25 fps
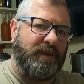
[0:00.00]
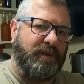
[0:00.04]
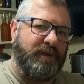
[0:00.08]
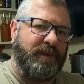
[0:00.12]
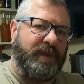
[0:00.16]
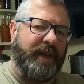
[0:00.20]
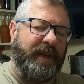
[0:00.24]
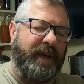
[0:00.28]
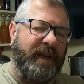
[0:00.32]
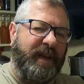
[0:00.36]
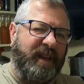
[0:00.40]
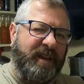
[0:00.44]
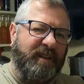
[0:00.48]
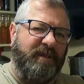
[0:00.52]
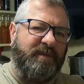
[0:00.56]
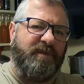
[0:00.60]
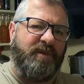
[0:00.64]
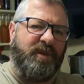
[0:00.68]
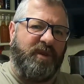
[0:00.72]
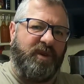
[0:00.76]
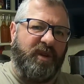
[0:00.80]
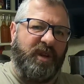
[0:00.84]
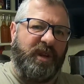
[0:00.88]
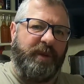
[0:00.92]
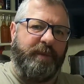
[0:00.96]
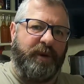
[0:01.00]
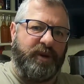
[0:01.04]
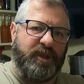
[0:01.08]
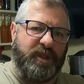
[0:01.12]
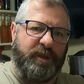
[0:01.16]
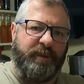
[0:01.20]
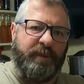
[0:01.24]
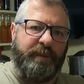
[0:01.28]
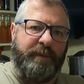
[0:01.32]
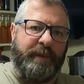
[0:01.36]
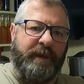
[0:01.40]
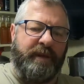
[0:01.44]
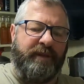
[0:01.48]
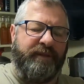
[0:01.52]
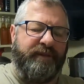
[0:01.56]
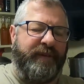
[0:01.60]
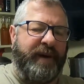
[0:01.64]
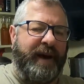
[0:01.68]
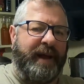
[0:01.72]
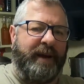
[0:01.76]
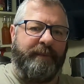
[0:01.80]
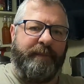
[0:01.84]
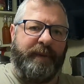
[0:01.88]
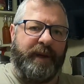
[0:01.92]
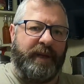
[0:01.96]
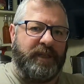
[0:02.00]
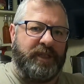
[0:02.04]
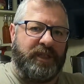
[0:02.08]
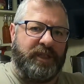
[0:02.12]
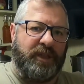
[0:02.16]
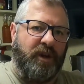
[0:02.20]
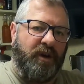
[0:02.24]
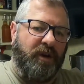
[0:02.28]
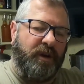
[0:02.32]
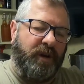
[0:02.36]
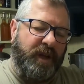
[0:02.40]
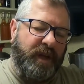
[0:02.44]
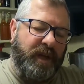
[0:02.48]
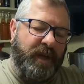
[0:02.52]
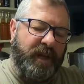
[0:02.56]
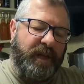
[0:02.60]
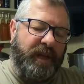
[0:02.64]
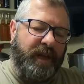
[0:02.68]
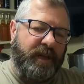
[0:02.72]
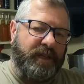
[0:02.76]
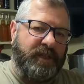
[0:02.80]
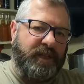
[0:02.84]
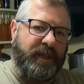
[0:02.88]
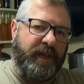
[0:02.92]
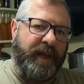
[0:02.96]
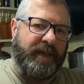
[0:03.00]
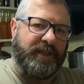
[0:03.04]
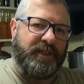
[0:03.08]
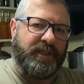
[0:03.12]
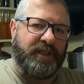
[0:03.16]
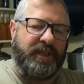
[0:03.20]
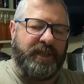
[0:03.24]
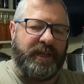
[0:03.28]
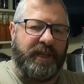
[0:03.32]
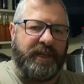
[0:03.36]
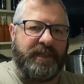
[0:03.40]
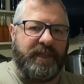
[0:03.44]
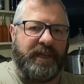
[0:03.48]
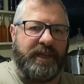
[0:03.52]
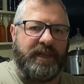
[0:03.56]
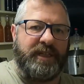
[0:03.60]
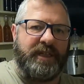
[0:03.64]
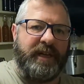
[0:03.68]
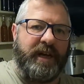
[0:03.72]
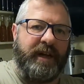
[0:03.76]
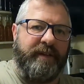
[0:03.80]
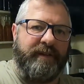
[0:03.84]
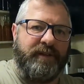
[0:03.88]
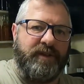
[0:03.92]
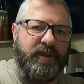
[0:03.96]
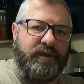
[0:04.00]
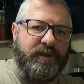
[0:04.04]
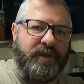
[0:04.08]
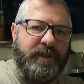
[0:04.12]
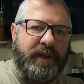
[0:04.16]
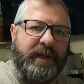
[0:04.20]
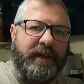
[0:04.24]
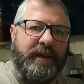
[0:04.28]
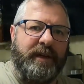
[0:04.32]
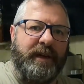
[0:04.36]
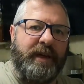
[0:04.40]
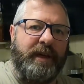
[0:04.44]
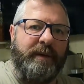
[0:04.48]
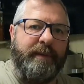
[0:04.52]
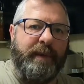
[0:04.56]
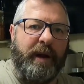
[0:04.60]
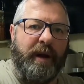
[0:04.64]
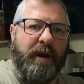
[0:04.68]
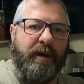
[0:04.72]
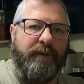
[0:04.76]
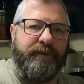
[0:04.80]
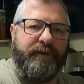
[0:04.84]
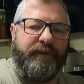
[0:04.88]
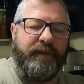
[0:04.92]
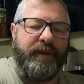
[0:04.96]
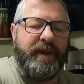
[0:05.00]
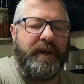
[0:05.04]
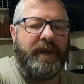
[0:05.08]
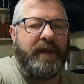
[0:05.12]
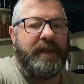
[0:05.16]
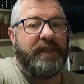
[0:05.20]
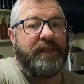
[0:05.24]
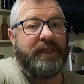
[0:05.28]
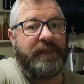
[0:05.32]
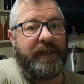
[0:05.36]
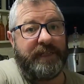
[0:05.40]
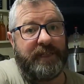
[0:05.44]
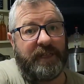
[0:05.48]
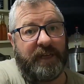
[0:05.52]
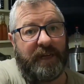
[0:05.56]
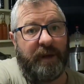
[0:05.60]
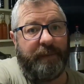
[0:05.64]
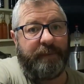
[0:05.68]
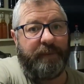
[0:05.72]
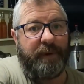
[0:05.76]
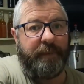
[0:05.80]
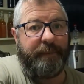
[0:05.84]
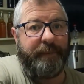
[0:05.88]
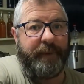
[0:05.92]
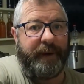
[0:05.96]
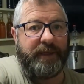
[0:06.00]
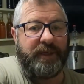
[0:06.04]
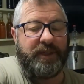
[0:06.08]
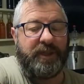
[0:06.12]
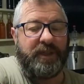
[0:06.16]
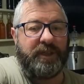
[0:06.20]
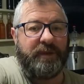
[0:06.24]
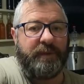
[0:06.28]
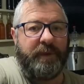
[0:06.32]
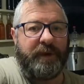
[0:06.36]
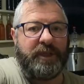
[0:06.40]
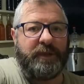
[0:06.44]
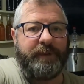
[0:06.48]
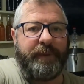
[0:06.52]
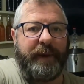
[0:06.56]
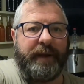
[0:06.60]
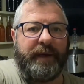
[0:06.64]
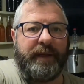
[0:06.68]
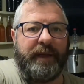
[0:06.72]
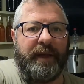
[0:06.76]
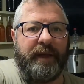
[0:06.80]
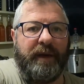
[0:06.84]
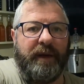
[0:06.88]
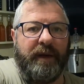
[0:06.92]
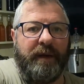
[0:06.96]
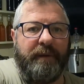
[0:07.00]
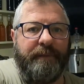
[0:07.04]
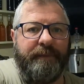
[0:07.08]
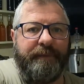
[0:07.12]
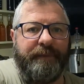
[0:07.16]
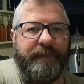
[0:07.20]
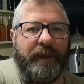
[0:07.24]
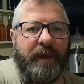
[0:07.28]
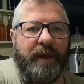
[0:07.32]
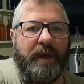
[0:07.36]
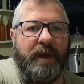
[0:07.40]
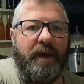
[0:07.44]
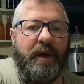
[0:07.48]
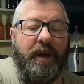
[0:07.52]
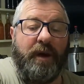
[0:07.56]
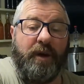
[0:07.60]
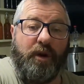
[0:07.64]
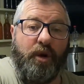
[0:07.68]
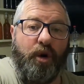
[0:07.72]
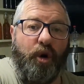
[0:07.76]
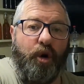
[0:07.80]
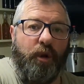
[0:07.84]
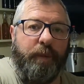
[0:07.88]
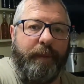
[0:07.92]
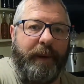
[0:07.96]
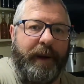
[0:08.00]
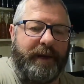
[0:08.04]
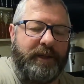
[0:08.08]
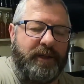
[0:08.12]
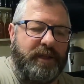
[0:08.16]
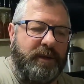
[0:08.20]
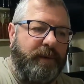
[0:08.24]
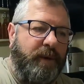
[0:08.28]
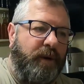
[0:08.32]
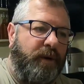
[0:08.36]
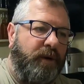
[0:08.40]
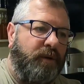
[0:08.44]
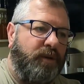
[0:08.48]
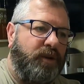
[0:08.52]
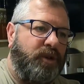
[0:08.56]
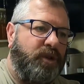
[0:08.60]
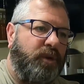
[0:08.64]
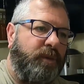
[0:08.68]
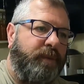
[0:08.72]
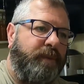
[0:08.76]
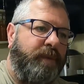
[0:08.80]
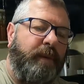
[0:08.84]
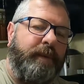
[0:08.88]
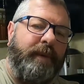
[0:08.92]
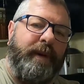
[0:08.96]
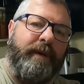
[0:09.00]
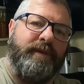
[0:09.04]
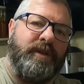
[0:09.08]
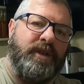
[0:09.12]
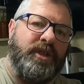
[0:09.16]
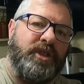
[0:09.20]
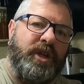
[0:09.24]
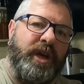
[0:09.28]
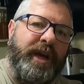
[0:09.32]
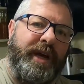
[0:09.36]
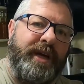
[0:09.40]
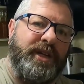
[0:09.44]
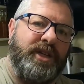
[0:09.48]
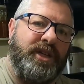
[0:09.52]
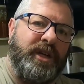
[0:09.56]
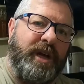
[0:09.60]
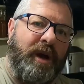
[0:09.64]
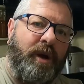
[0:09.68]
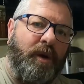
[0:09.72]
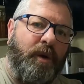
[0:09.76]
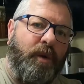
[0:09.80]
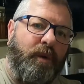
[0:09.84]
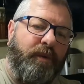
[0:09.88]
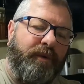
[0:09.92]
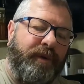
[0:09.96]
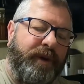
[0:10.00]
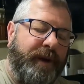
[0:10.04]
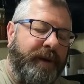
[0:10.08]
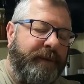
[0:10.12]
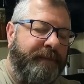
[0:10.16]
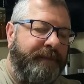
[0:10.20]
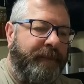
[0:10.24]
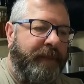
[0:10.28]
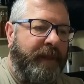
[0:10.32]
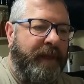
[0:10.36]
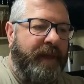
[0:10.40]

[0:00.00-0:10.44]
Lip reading: I was thinking, could it possibly be the fan? But it's not. It's the agitator itself. So I sent an email off, sent a couple of pictures. I'm expecting a call back tomorrow, so probably have to change that over.